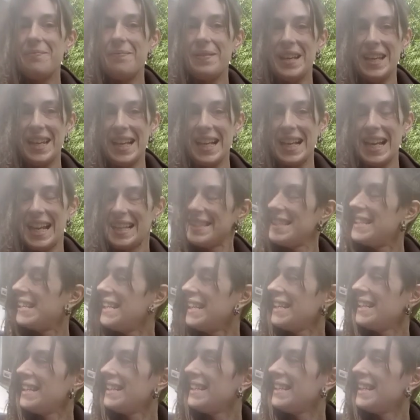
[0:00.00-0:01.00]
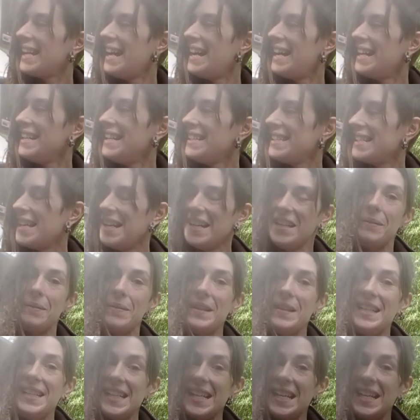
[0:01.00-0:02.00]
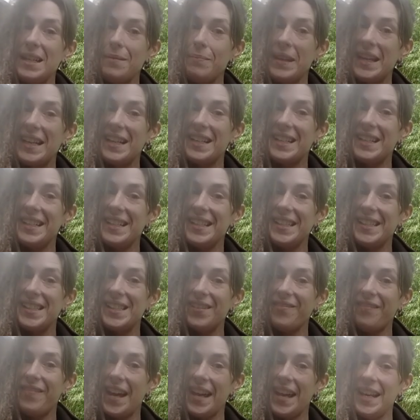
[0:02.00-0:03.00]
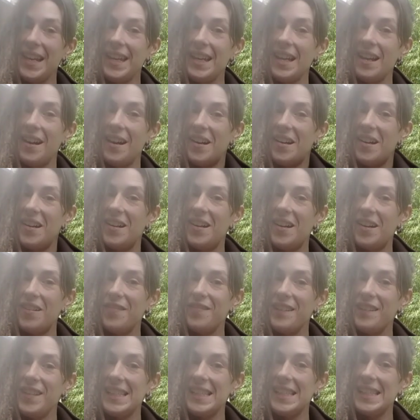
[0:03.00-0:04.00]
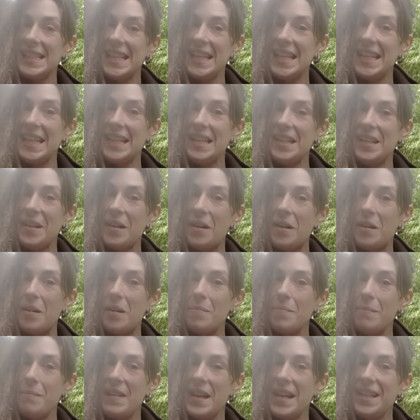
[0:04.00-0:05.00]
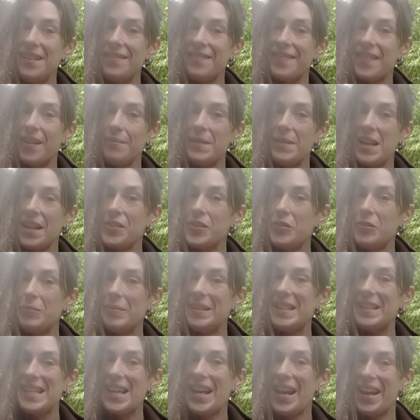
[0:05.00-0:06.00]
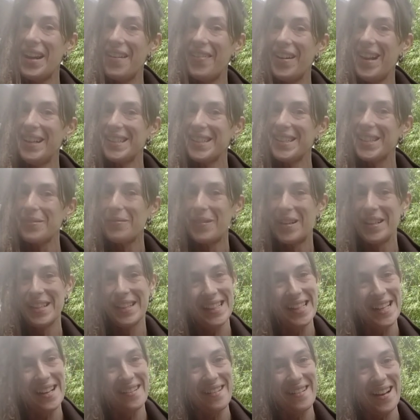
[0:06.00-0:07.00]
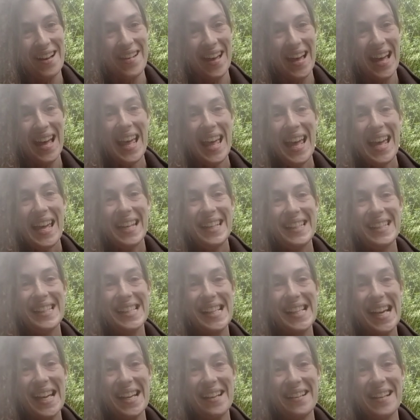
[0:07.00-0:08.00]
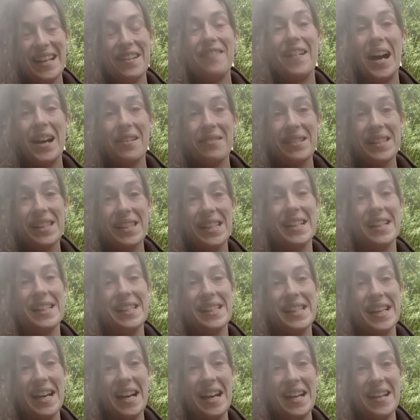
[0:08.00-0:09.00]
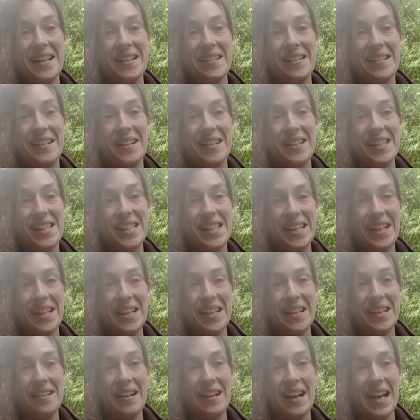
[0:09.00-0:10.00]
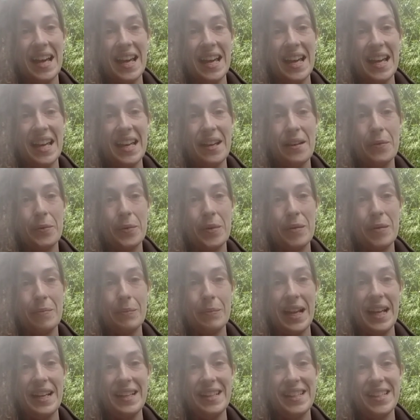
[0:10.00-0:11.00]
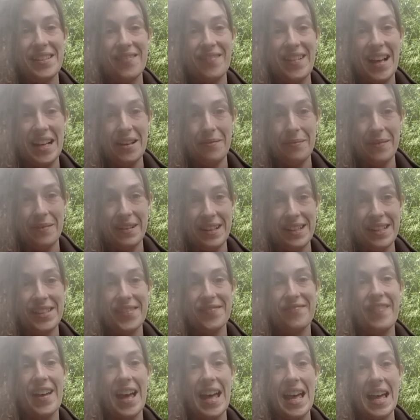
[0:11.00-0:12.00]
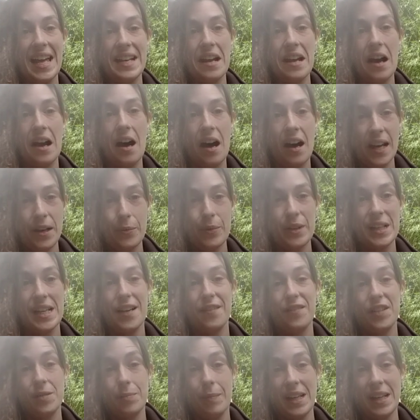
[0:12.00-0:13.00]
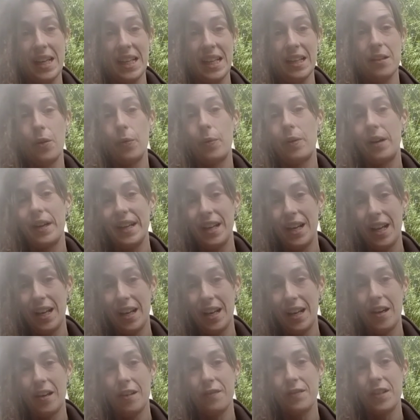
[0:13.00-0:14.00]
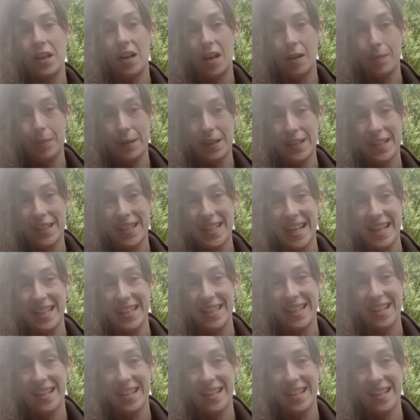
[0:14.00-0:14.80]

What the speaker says: classing as OPD because they are obviously not made from natural materials whatsoever. So if I was going to go onto a One Planet development, then I would have to make quite a lot of carbon change,